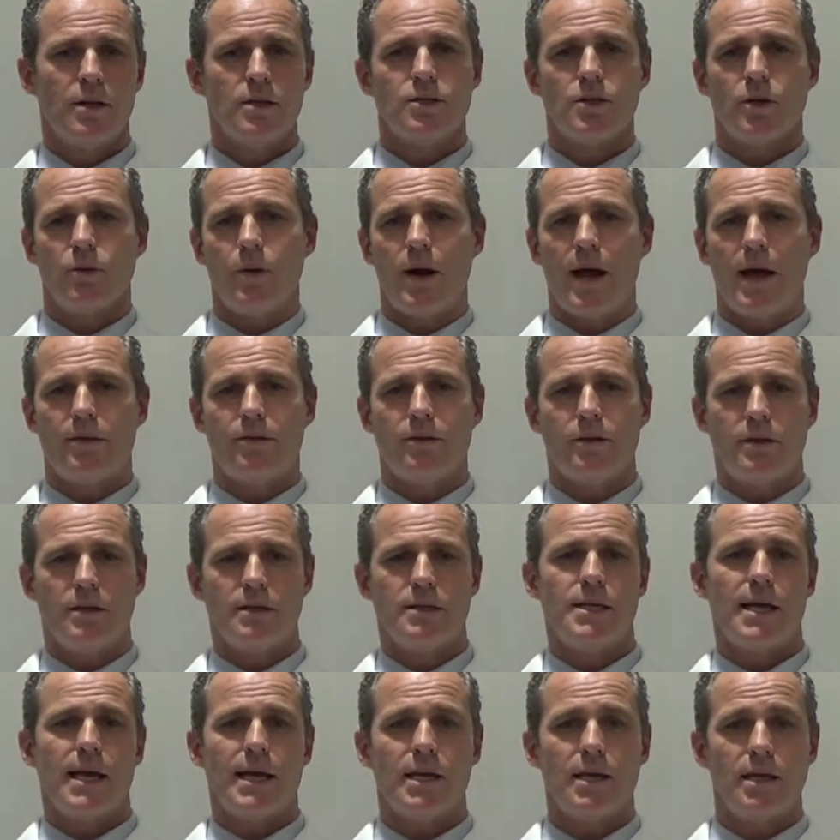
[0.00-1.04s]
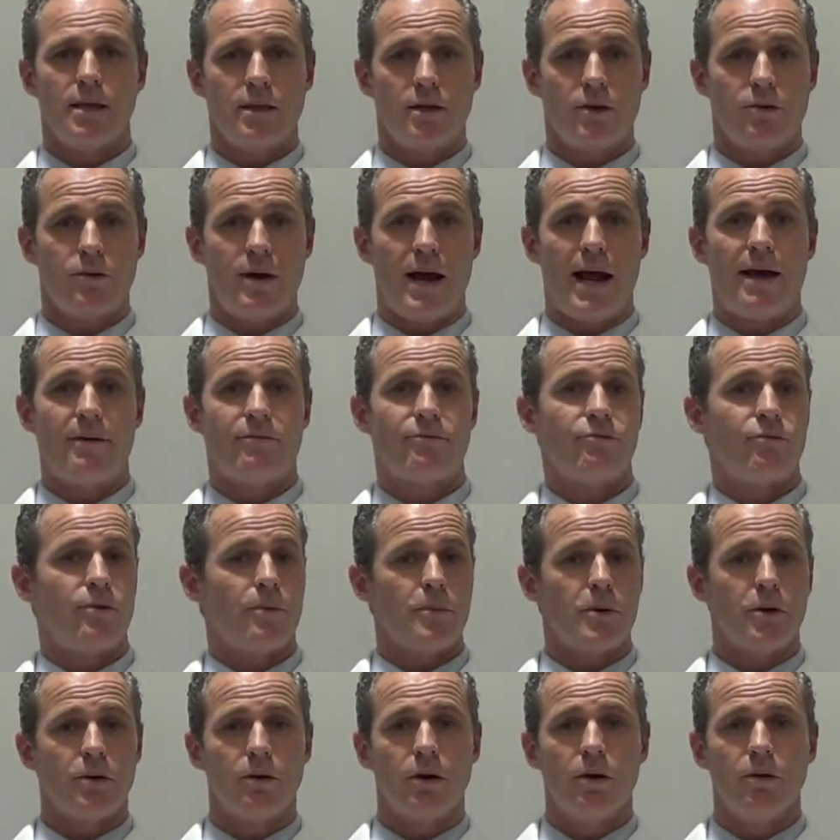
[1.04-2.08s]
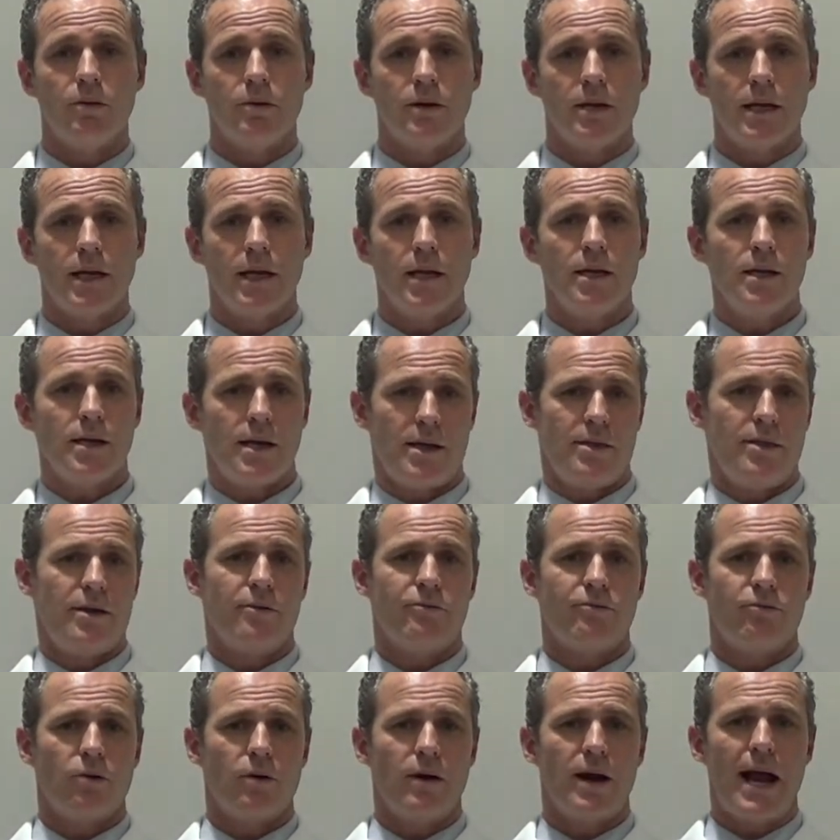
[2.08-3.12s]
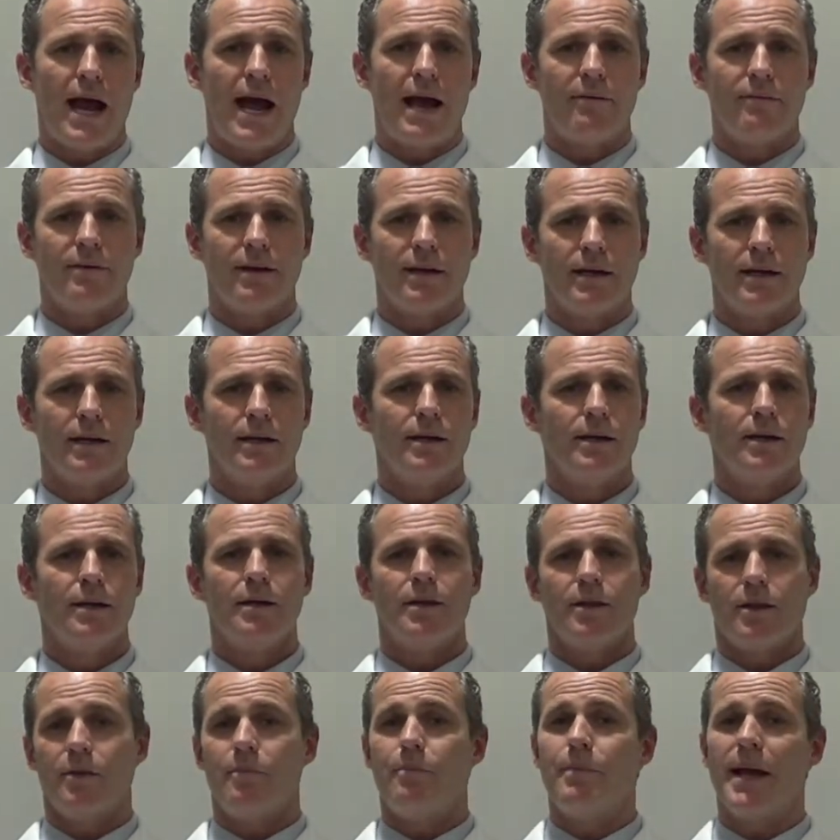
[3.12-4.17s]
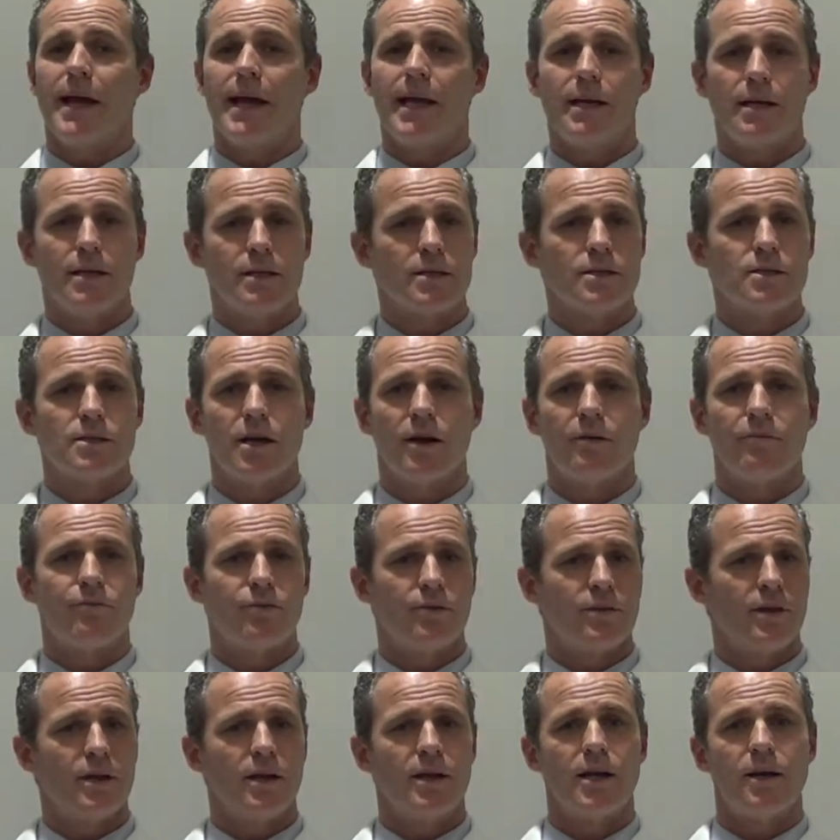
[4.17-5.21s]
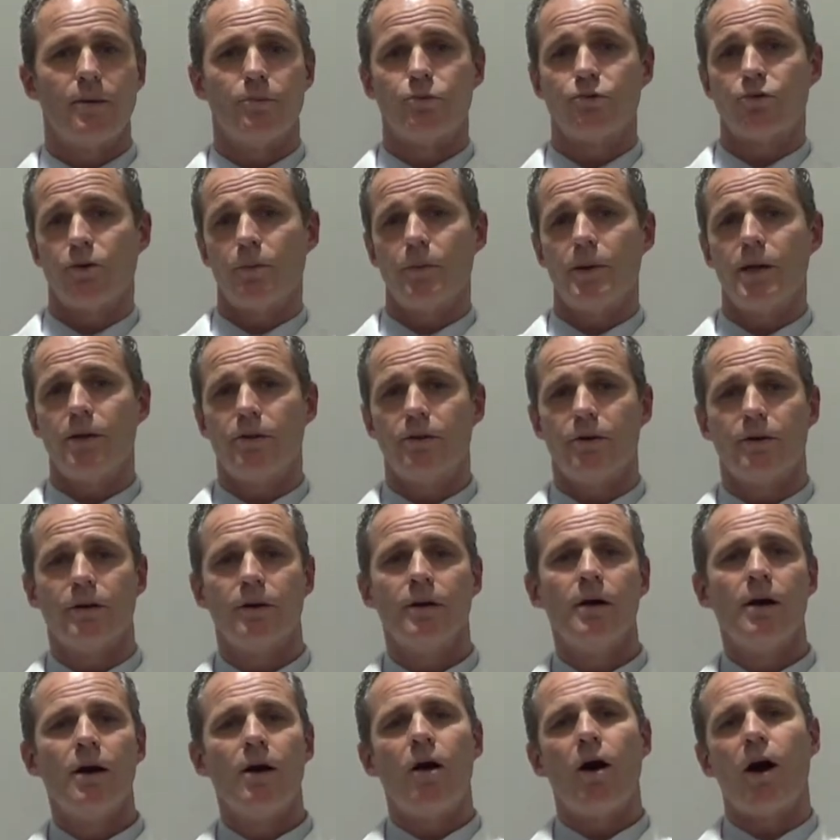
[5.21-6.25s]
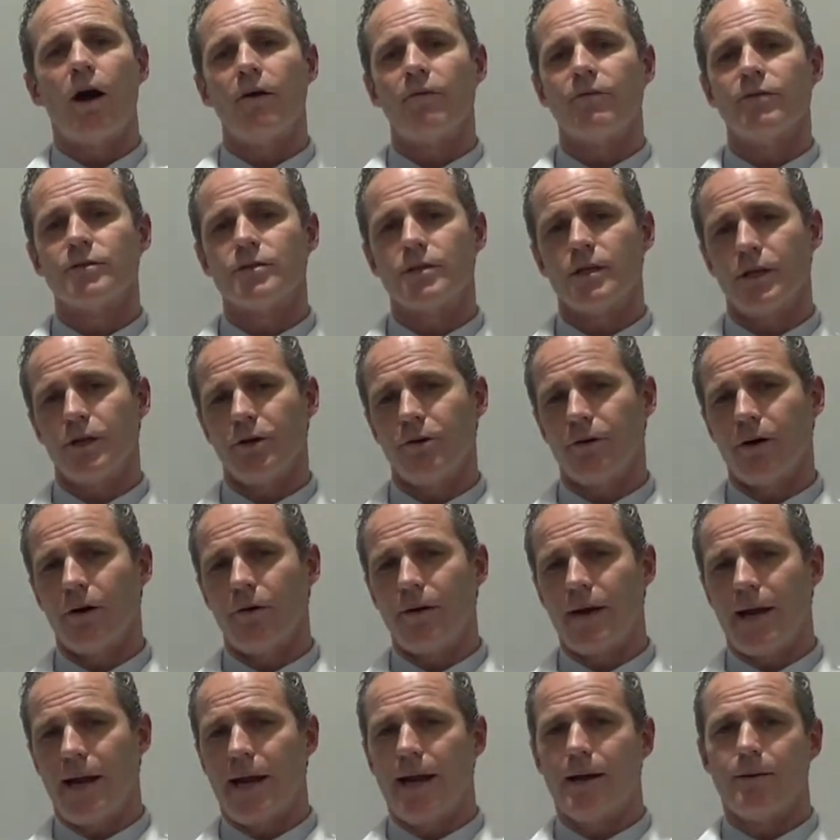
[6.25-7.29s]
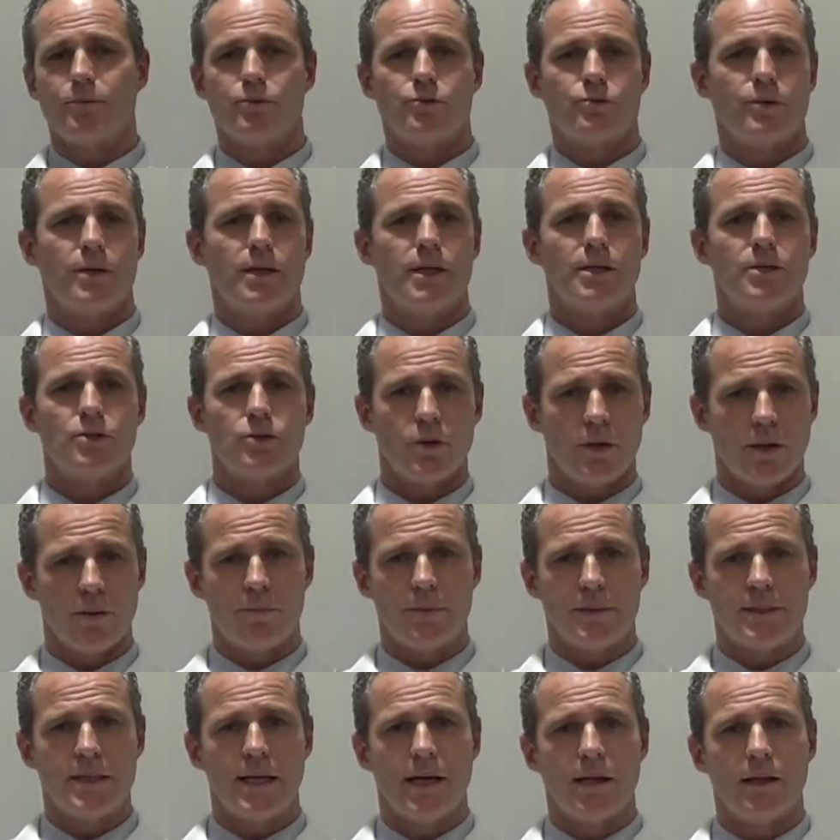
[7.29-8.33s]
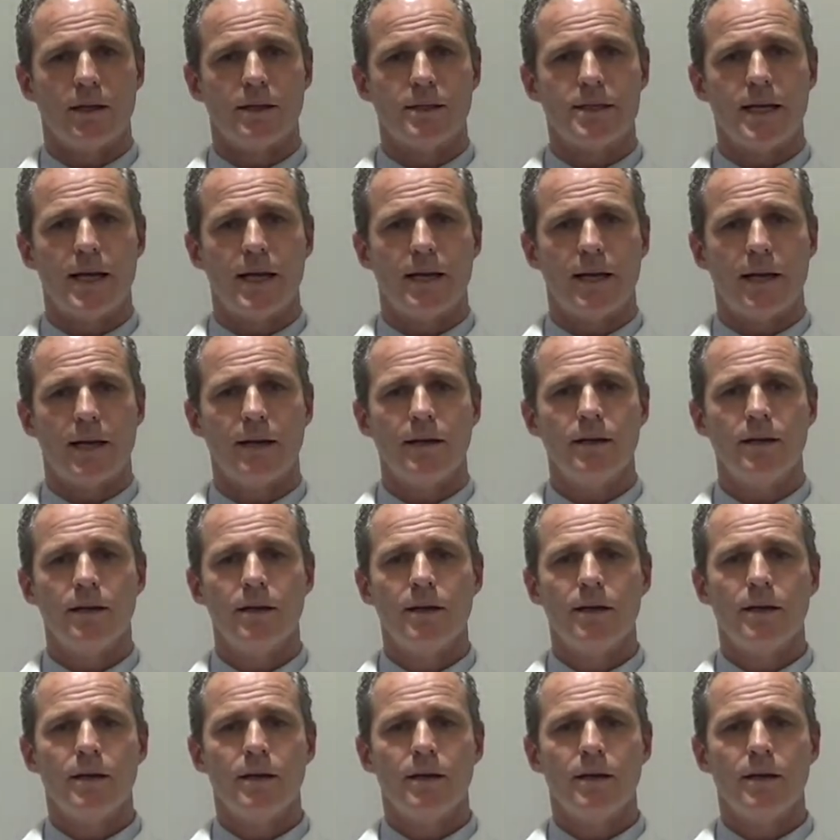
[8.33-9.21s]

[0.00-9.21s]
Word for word: So rather than taking the graft from your own knee and therefore having the pain and discomfort that comes from either harvesting your own hamstrings or your patella tendon,